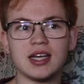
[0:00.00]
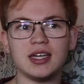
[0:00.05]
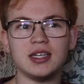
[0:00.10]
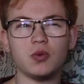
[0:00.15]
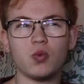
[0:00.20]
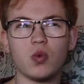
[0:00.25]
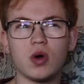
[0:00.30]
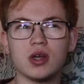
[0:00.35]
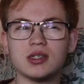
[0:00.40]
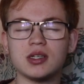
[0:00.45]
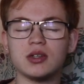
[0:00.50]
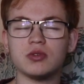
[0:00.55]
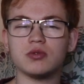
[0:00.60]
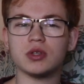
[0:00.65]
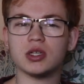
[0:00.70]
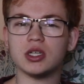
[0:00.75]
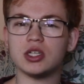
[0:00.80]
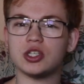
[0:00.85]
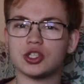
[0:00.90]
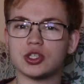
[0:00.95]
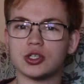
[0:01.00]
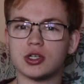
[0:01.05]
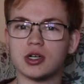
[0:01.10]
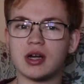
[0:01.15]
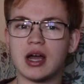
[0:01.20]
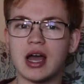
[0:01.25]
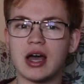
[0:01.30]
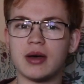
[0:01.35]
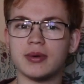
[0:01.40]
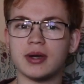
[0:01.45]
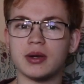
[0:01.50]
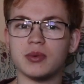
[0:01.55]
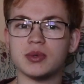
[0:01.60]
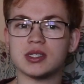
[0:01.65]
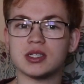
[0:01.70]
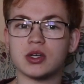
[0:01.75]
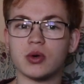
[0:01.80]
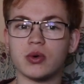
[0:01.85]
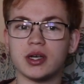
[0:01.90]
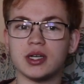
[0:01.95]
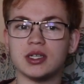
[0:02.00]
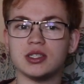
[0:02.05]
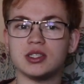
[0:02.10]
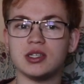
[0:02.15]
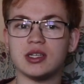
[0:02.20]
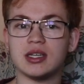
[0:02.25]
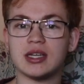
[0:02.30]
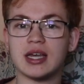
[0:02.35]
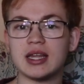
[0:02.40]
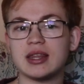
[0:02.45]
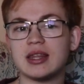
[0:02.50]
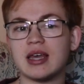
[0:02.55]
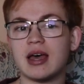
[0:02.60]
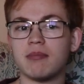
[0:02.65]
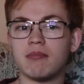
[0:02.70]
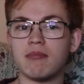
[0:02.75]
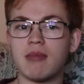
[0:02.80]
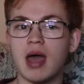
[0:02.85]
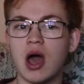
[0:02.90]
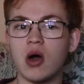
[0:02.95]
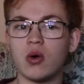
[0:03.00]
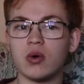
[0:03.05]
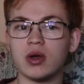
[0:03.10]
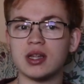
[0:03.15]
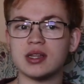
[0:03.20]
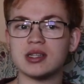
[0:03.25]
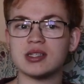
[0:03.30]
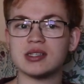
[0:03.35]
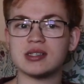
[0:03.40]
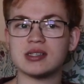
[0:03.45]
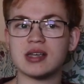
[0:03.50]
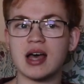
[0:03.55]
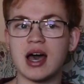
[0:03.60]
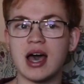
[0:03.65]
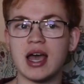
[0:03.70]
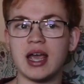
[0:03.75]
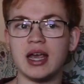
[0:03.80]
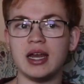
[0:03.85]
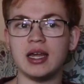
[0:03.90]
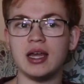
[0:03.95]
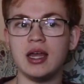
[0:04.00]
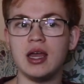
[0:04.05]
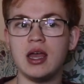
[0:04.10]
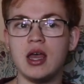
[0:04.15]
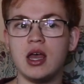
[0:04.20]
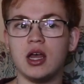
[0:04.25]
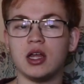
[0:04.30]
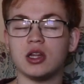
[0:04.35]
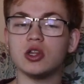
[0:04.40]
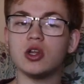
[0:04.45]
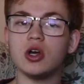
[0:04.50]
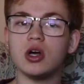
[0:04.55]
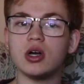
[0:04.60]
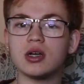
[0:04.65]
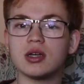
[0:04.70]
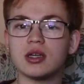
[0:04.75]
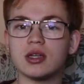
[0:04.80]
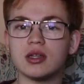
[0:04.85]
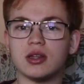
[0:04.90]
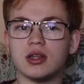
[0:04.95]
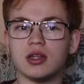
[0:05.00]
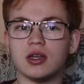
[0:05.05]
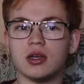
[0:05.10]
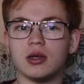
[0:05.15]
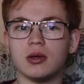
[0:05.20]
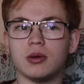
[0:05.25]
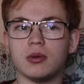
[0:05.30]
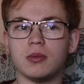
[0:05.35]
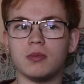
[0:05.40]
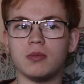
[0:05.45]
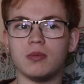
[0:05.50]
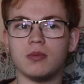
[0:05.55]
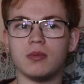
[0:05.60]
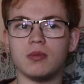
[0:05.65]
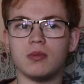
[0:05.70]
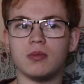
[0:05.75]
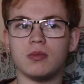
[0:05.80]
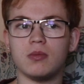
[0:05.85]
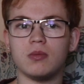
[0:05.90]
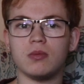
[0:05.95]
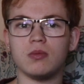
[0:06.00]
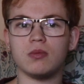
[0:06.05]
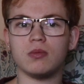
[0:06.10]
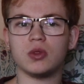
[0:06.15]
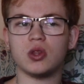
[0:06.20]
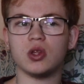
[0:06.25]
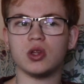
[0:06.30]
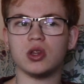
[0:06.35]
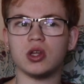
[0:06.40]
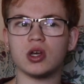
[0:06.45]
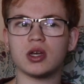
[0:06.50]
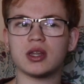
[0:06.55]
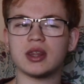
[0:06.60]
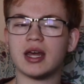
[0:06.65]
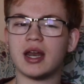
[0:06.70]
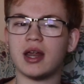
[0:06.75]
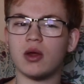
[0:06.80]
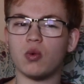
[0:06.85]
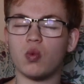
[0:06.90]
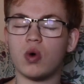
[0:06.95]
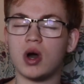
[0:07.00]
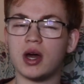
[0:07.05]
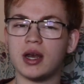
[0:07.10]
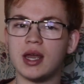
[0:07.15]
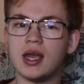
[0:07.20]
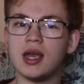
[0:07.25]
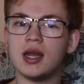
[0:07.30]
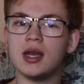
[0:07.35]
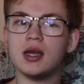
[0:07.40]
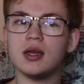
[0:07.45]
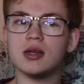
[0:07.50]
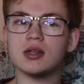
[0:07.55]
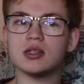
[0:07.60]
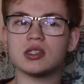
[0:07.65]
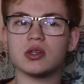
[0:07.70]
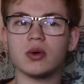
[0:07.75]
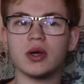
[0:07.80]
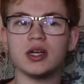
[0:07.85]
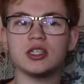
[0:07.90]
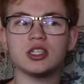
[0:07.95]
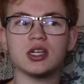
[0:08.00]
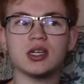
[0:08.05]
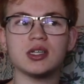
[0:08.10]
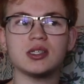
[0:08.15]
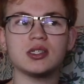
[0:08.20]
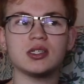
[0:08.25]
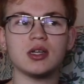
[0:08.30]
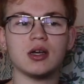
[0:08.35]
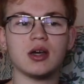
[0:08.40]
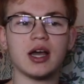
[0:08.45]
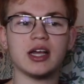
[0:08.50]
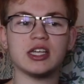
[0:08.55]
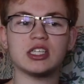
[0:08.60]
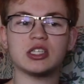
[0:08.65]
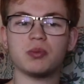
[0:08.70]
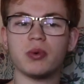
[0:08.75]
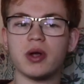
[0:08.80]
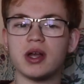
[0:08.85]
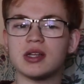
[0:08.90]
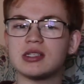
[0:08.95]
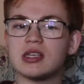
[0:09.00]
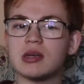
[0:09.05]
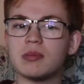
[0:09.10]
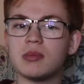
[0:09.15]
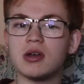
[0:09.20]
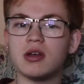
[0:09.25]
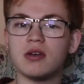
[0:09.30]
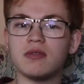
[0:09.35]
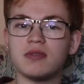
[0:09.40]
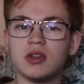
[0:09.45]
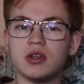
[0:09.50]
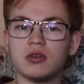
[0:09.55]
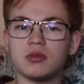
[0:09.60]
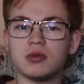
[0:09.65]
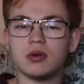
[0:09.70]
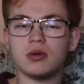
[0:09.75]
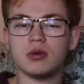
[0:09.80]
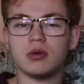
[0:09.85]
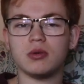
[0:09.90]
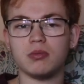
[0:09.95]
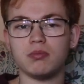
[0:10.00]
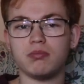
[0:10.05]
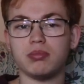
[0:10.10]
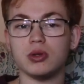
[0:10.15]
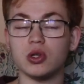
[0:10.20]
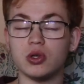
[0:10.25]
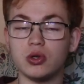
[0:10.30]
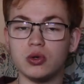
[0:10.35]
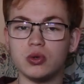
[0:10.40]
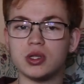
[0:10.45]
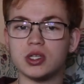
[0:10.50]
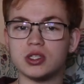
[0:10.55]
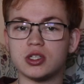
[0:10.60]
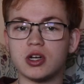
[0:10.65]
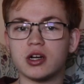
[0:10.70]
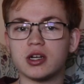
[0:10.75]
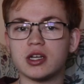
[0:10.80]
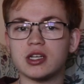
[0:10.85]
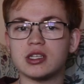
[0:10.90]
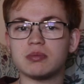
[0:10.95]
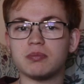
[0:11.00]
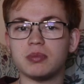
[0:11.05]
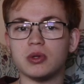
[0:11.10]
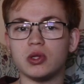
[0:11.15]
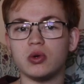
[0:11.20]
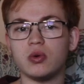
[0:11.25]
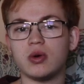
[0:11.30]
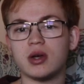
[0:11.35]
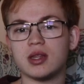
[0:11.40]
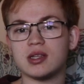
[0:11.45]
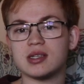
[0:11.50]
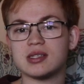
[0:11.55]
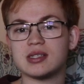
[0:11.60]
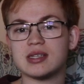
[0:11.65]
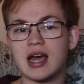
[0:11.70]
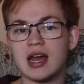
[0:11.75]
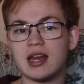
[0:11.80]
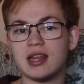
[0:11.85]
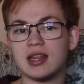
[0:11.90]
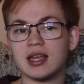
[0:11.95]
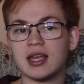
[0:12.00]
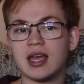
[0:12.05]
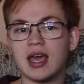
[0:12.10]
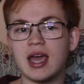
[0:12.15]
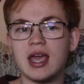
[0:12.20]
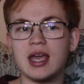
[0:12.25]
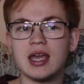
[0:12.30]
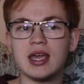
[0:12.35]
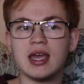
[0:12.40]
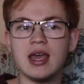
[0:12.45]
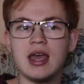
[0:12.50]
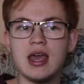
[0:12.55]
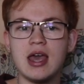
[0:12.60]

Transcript: I wasn't really sure how I was going to get that mountainside look, the look that I wanted. So I spread some of the blue, the darkest blue, on the side of the cake,